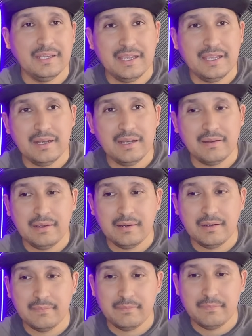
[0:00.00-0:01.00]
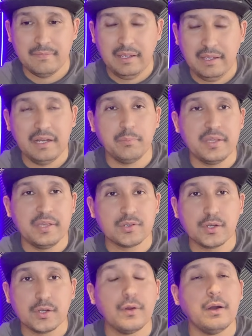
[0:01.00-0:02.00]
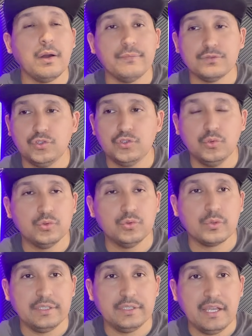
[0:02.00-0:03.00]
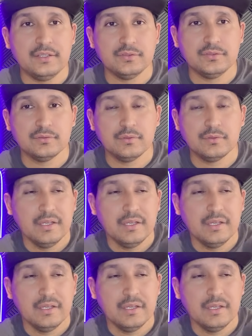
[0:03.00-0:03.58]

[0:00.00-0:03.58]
in a period of 2 or 3 days,